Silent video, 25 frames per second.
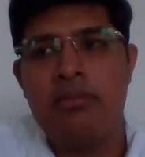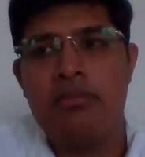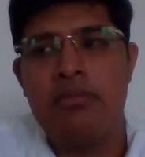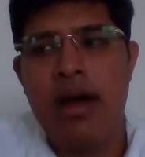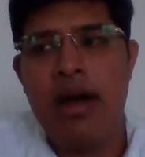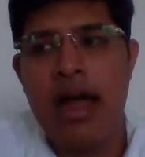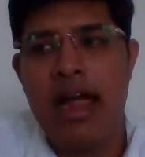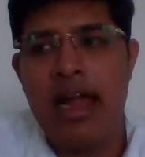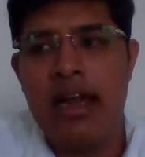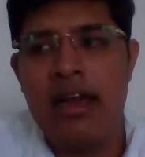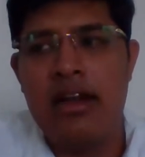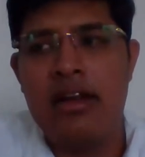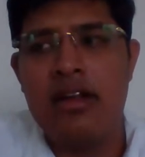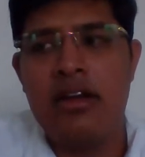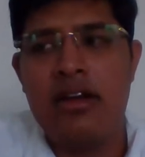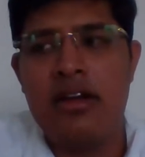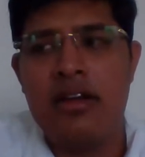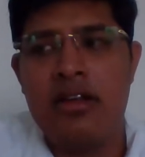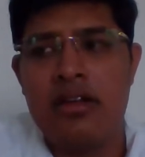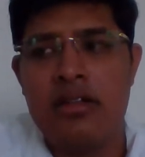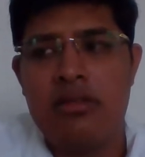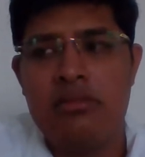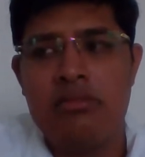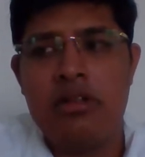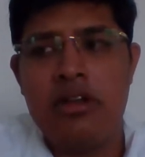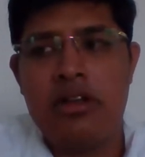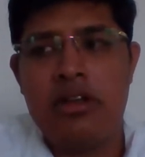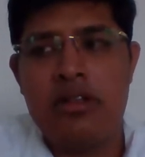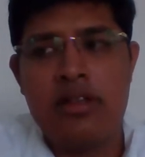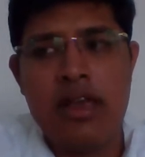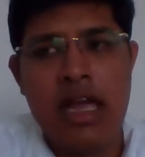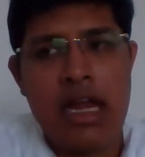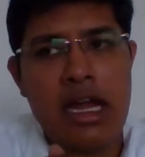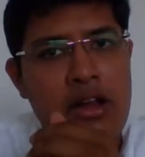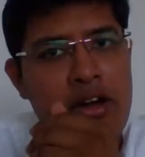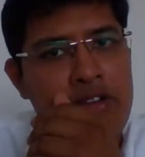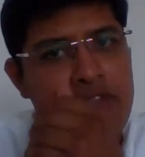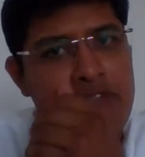Milder
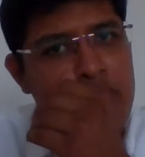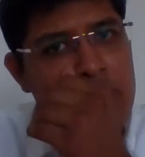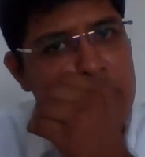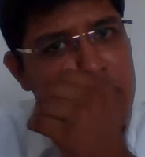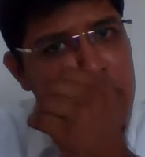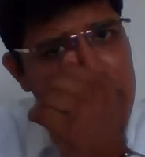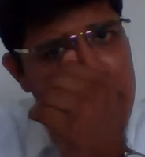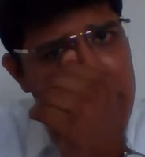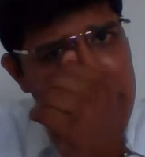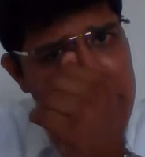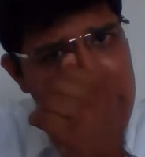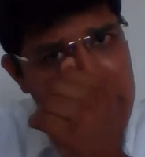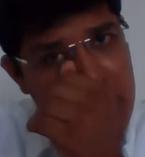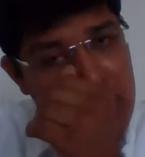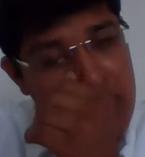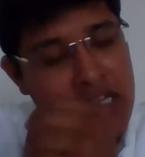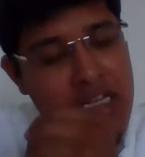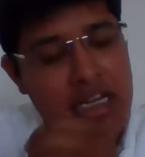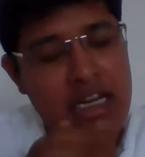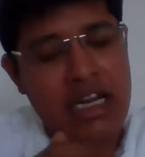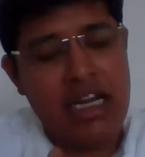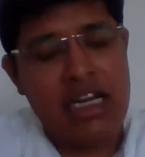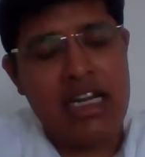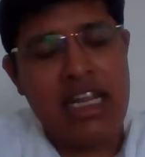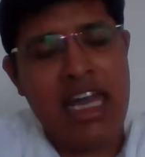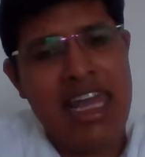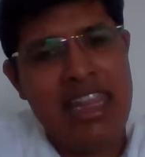side of it would be really great.